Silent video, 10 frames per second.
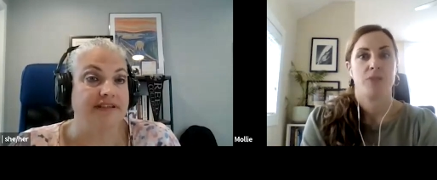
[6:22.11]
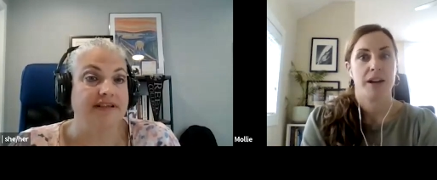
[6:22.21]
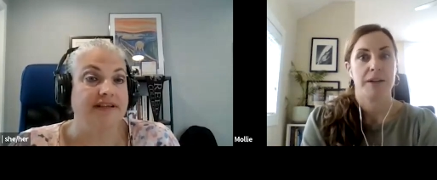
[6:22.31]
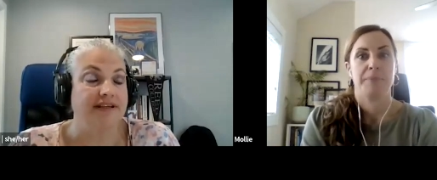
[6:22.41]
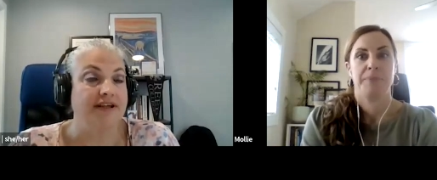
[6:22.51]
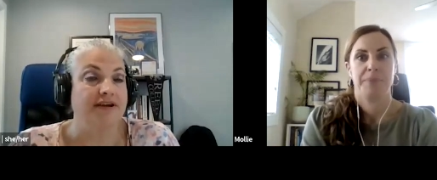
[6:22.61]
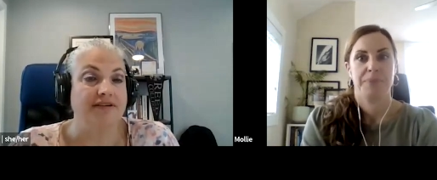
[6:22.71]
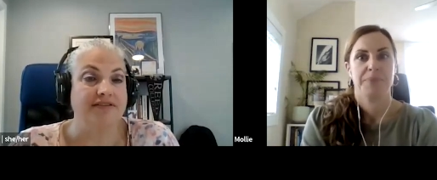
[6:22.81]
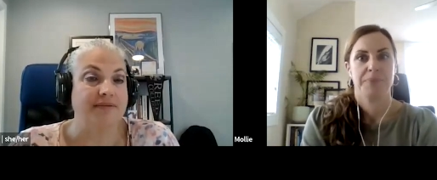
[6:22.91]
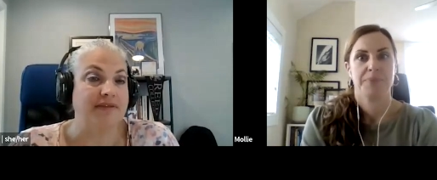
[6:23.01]
Speaker 1: right you
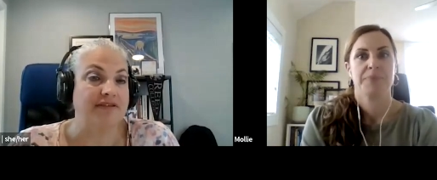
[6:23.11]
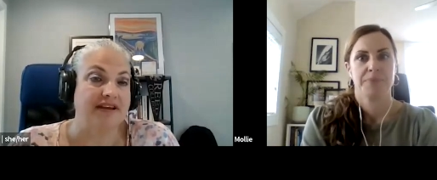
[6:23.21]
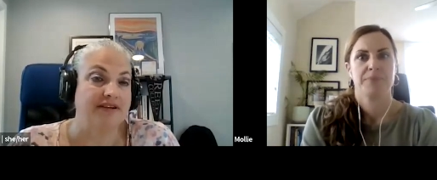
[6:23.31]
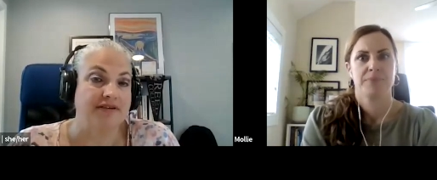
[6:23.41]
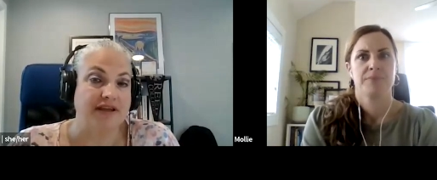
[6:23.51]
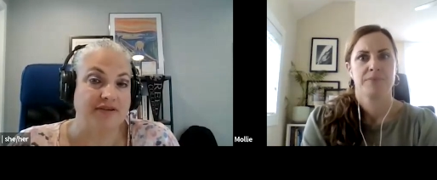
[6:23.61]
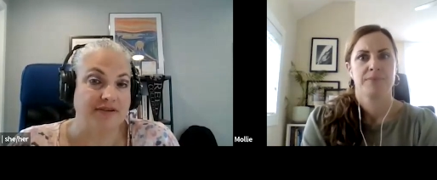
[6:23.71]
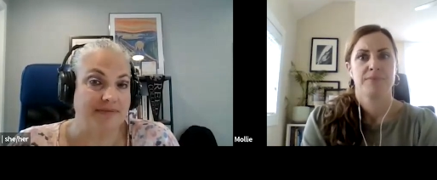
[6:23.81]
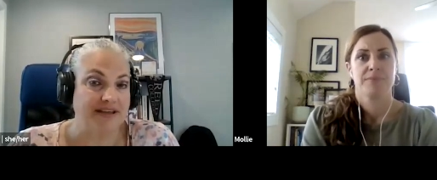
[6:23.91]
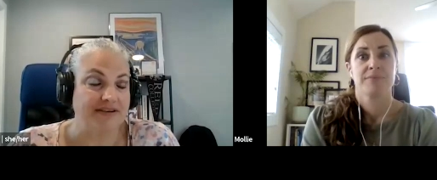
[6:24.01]
know and sometimes they don't get
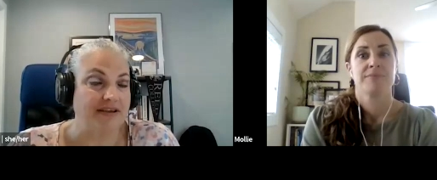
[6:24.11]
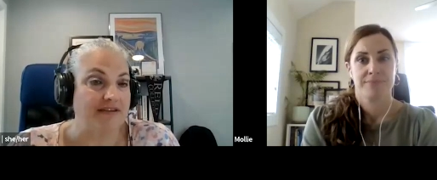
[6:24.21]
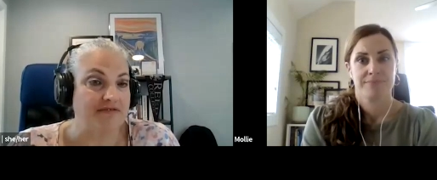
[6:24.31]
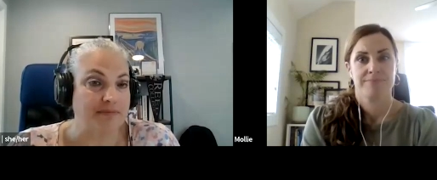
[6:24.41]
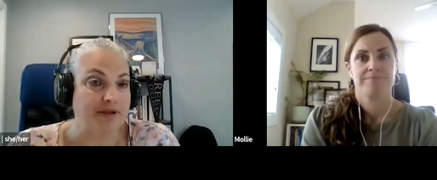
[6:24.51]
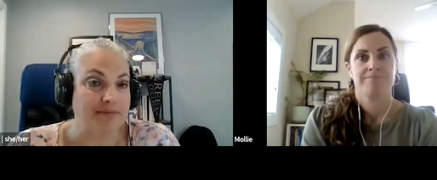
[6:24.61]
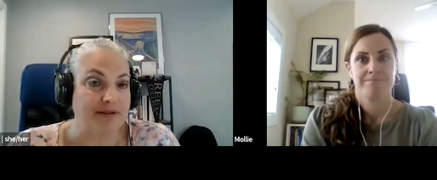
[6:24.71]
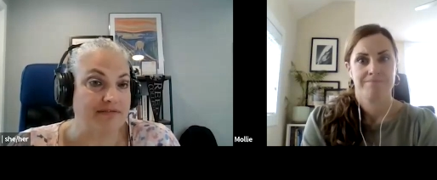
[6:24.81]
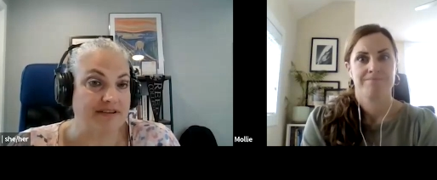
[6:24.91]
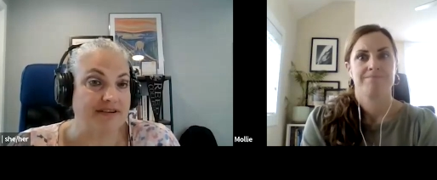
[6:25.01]
to me in time for me to
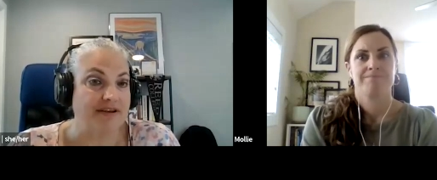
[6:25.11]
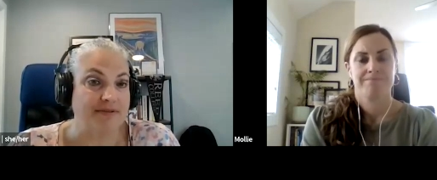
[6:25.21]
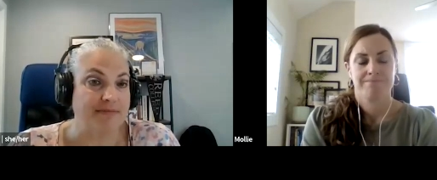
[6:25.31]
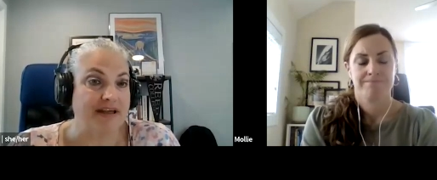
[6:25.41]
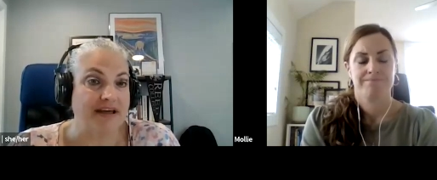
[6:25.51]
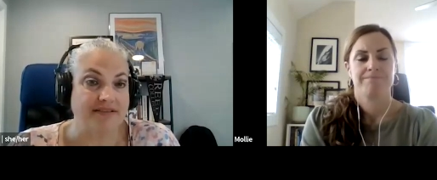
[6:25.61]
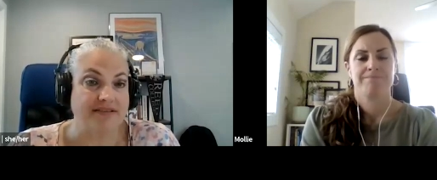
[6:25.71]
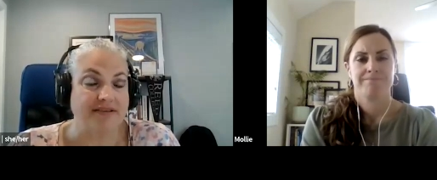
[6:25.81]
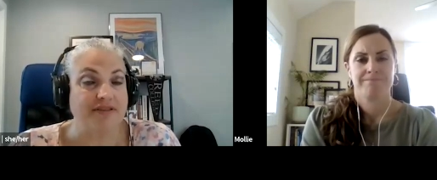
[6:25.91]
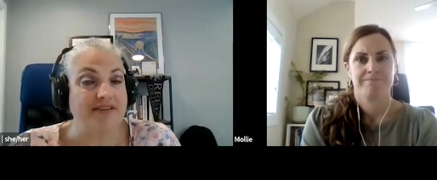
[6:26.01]
be able to tell them that
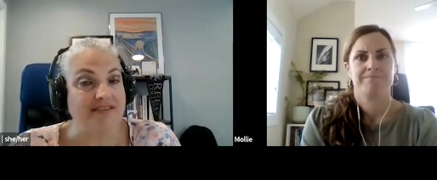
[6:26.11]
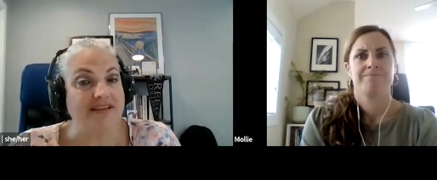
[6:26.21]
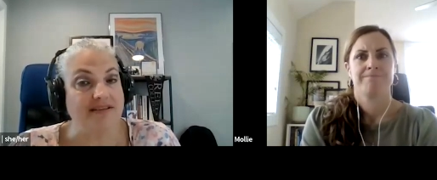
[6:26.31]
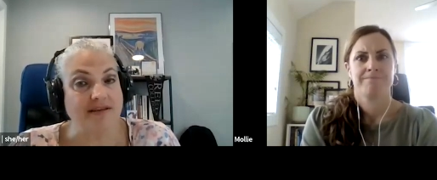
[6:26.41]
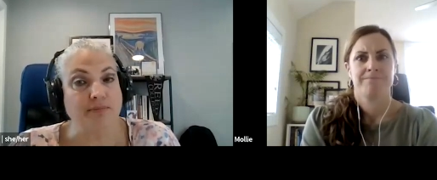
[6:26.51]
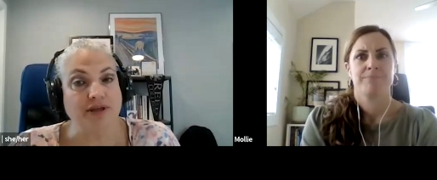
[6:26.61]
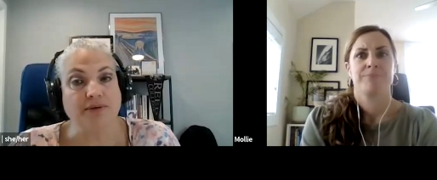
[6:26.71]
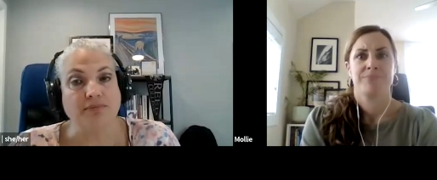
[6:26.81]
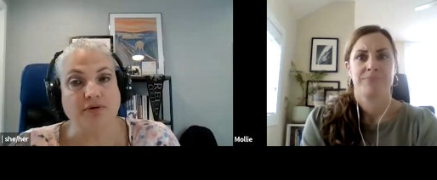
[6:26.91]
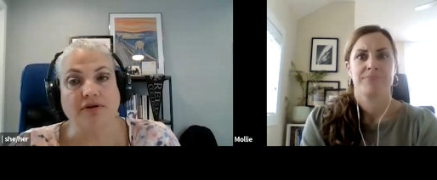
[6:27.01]
so these things can
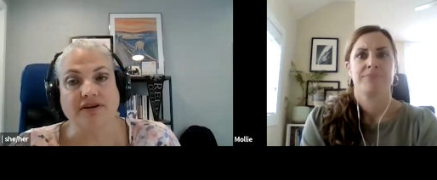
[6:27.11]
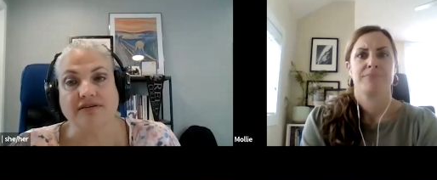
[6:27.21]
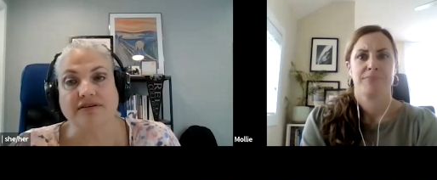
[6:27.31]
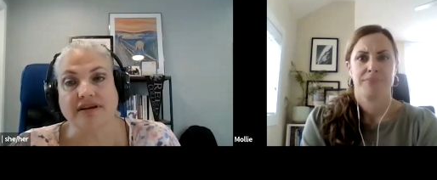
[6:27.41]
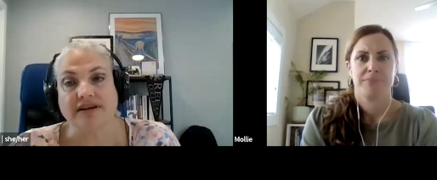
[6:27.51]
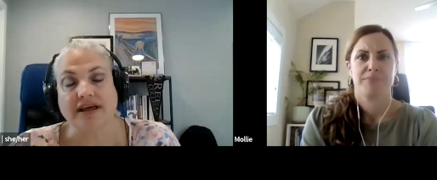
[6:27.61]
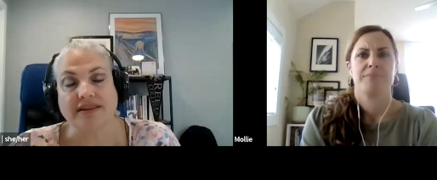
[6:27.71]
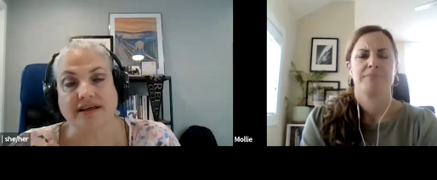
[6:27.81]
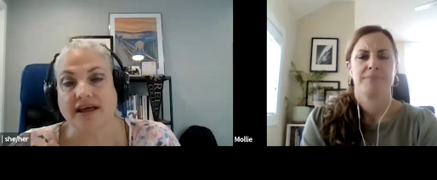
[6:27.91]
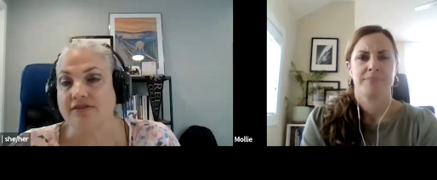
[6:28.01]
be important and yeah
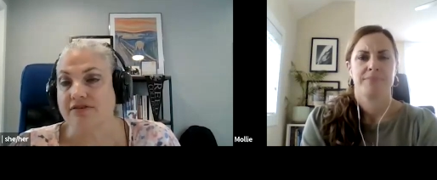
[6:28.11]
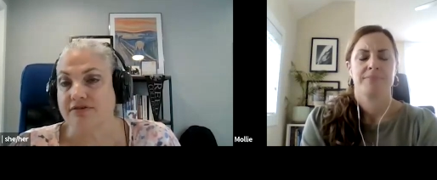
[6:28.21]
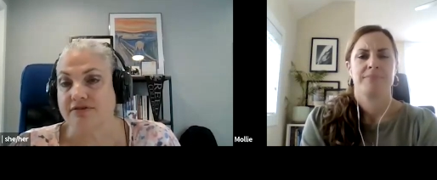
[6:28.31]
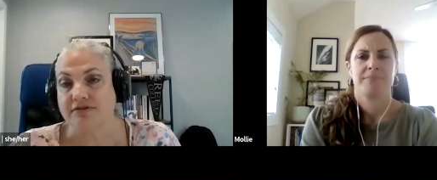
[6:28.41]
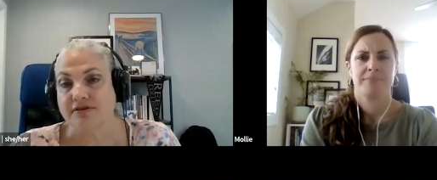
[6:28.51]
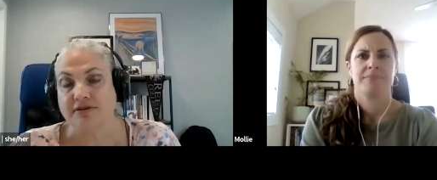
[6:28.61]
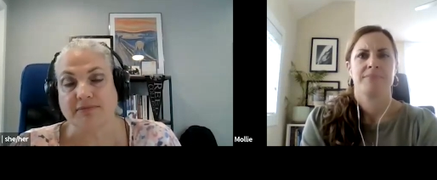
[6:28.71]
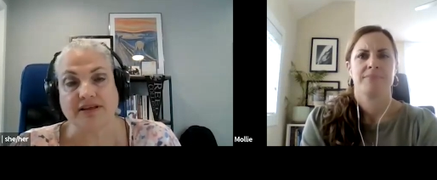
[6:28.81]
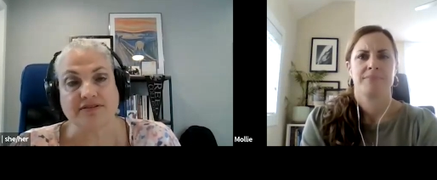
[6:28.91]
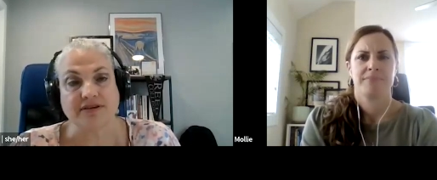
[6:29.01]
the counselors are doing the
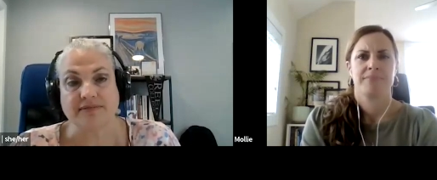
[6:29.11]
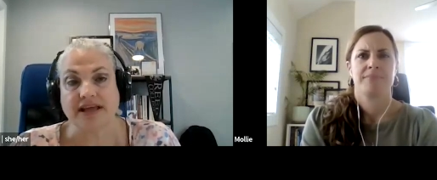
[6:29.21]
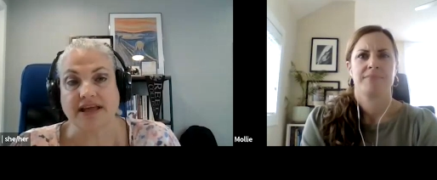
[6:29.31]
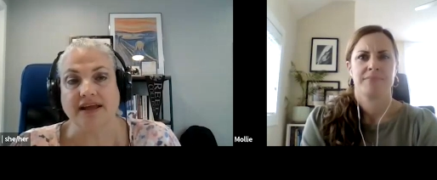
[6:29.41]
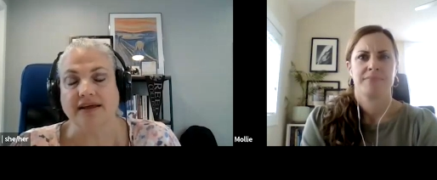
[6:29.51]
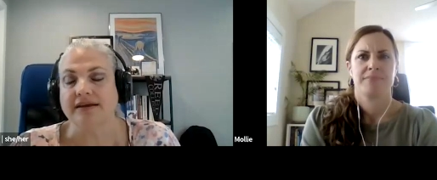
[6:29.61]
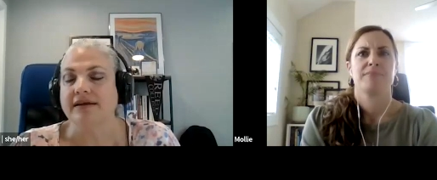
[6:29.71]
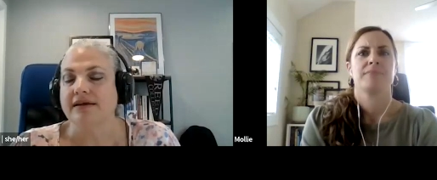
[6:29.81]
best job they can